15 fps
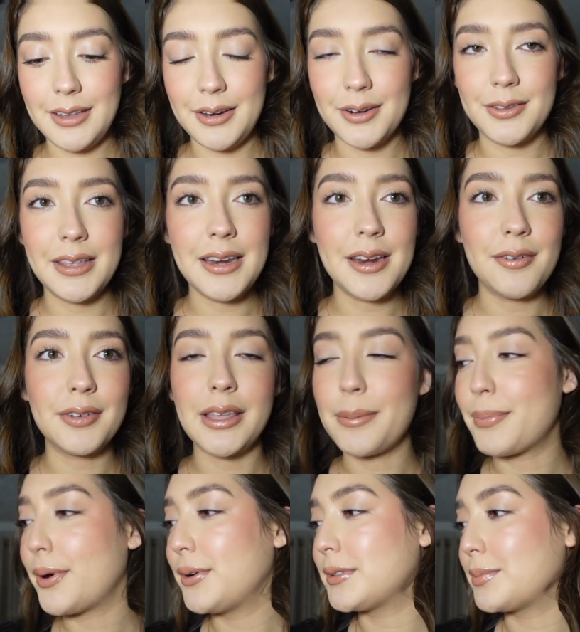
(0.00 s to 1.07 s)
you know, they didn't really
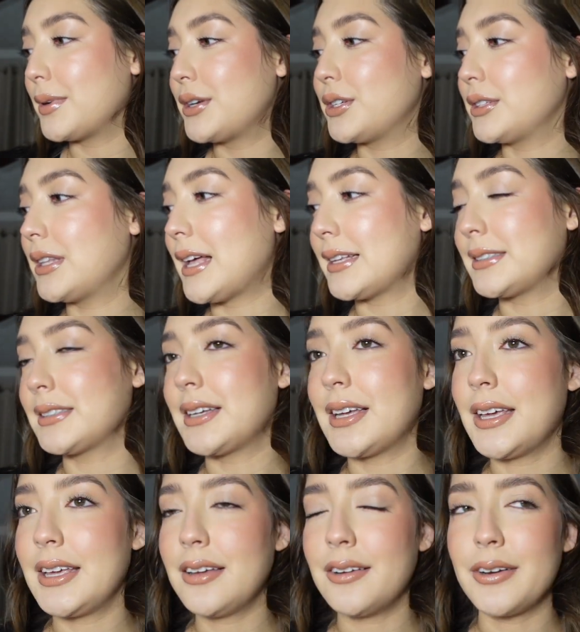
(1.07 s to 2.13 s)
post much last
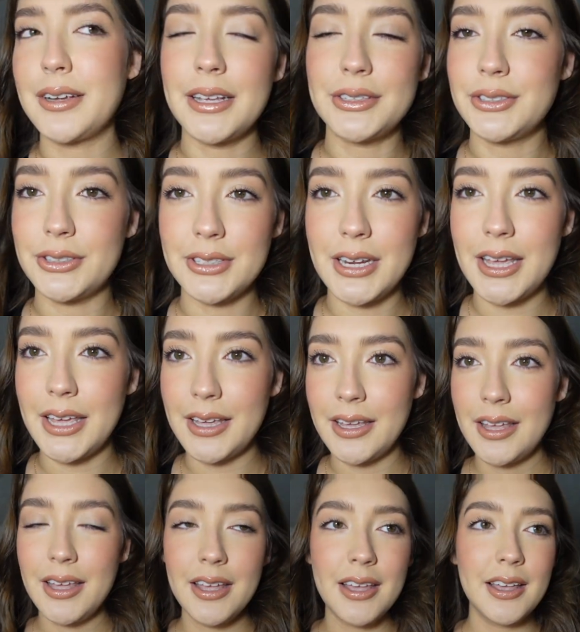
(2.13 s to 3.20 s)
night or yesterday,
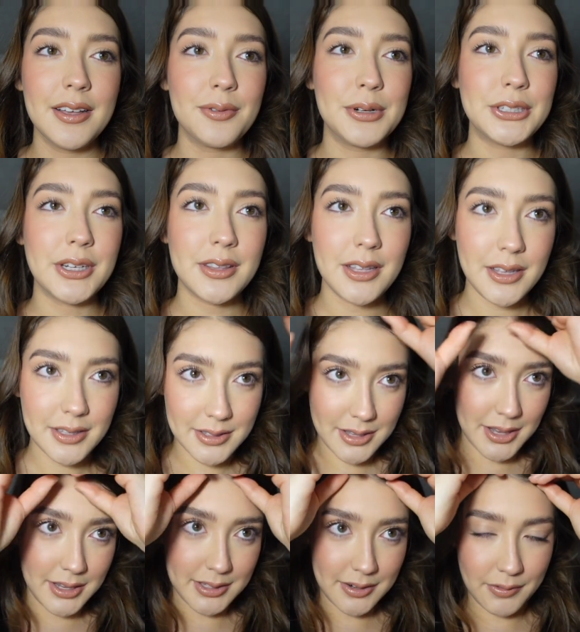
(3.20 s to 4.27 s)
which I think is
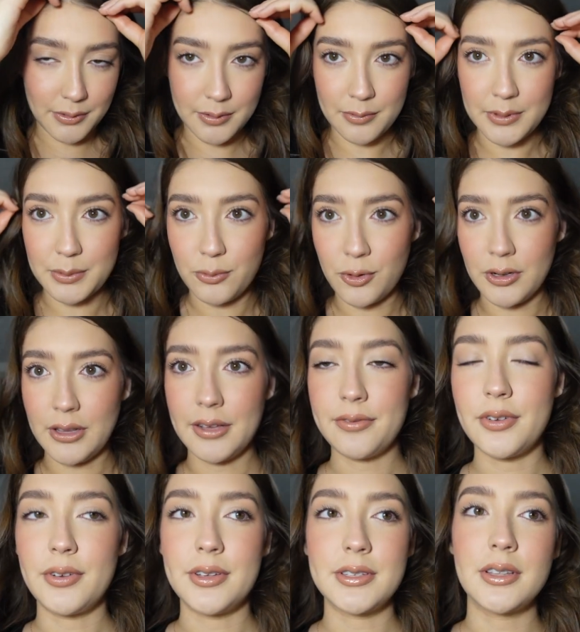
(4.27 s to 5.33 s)
nice. Everyone was more like
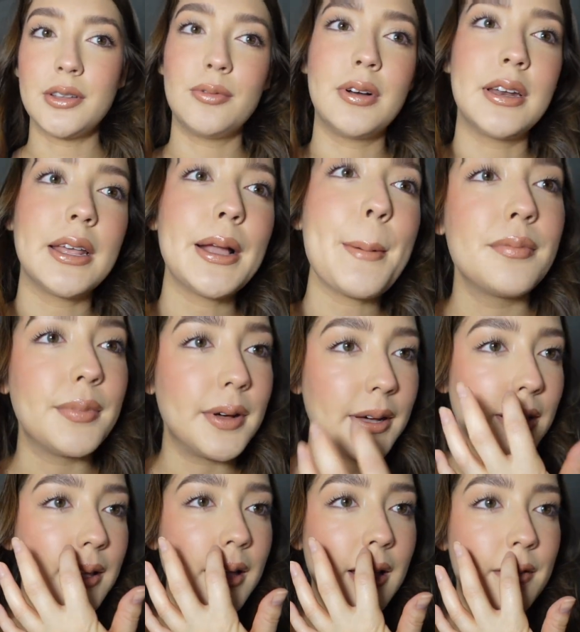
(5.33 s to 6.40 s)
focused on the wedding.
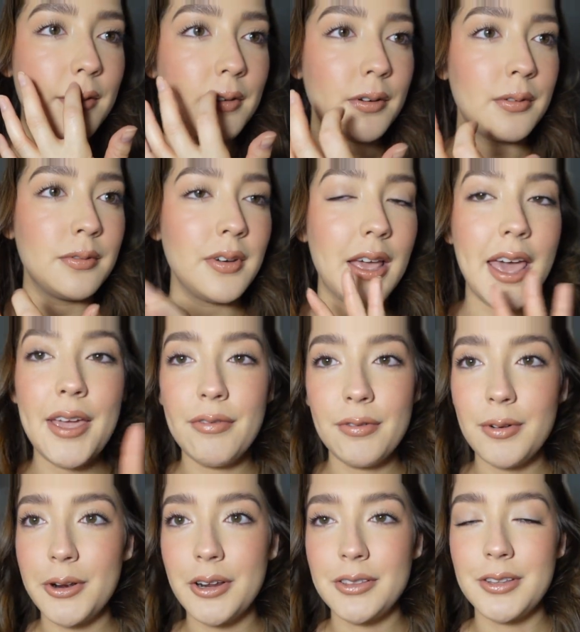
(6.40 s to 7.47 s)
But yeah, everyone
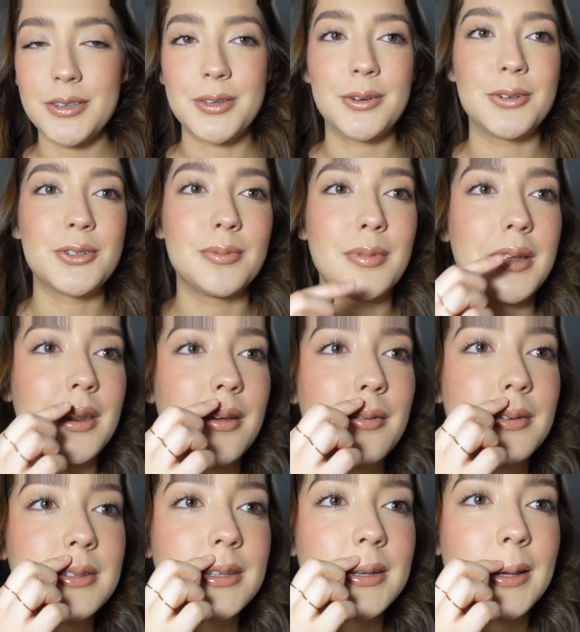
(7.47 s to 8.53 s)
everyone on the social media
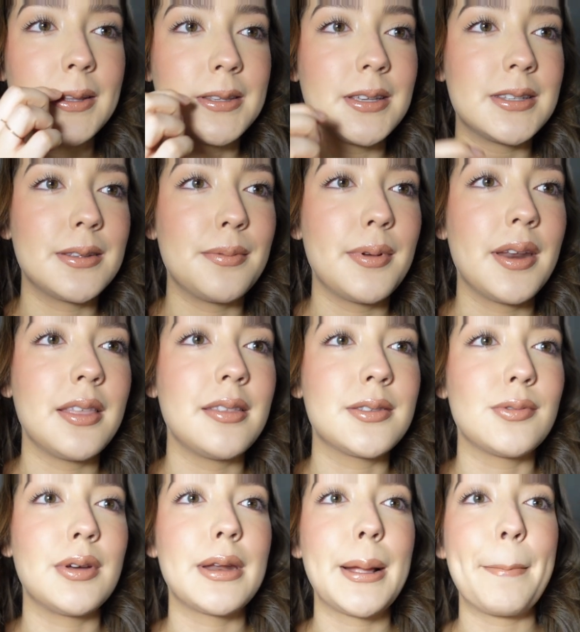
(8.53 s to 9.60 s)
was like anticipating
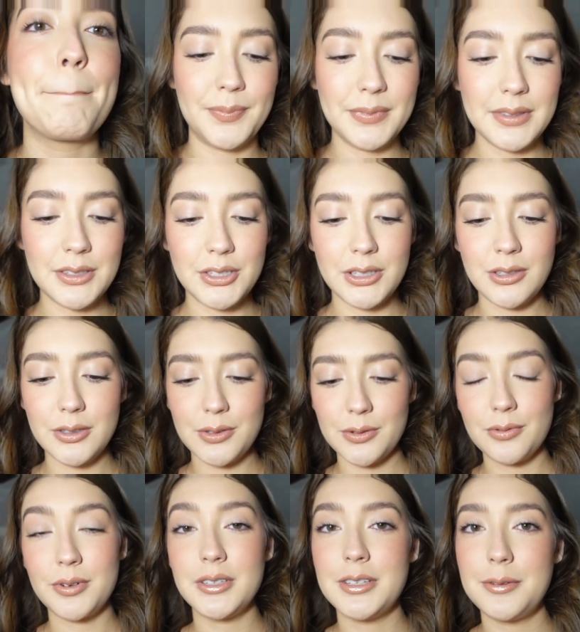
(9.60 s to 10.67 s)
this wedding. She
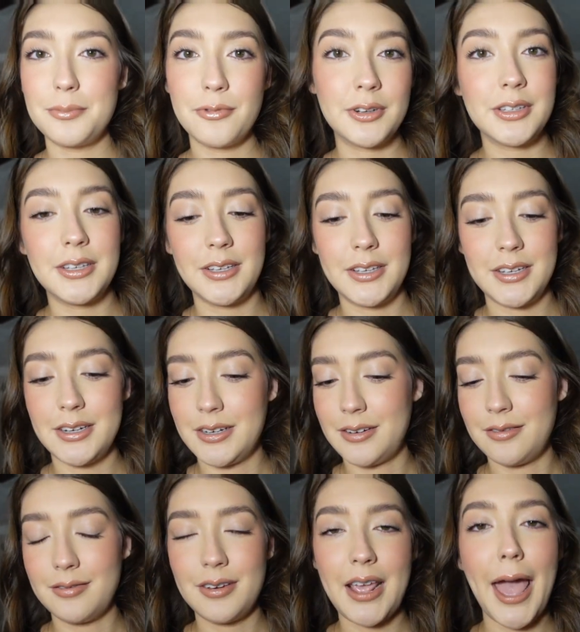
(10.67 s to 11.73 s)
looked really, really good
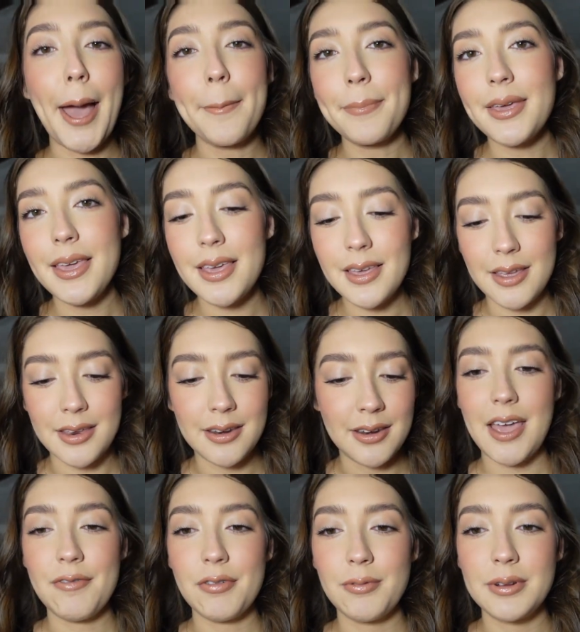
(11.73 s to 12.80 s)
and happy and
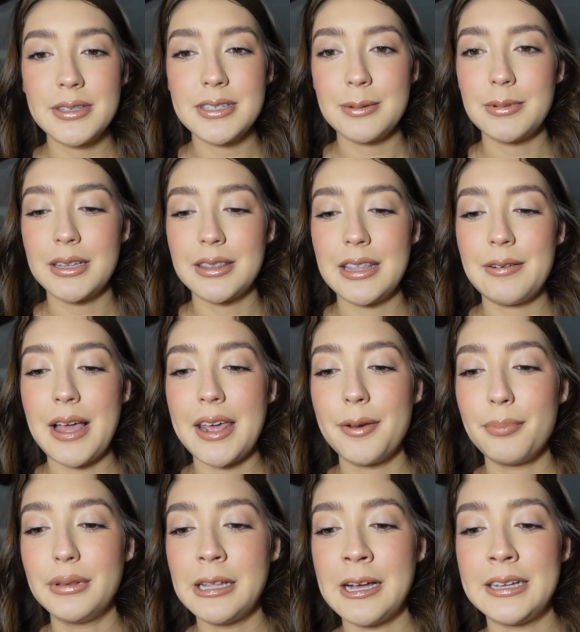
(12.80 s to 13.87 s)
everyone seemed like they had a
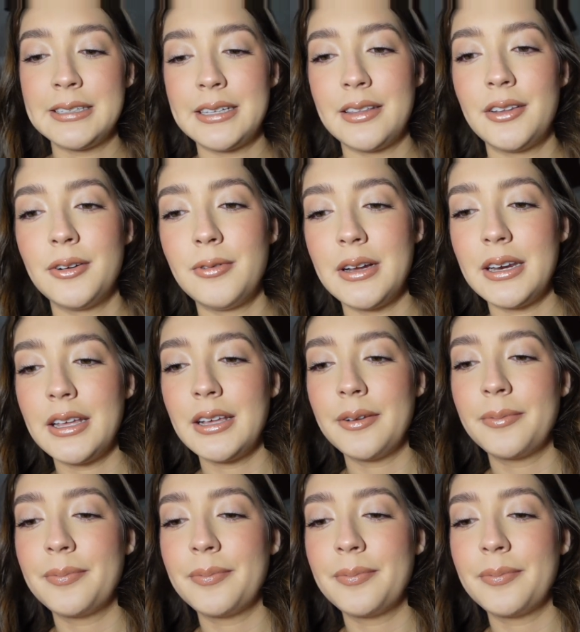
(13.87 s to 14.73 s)
blast at their wedding.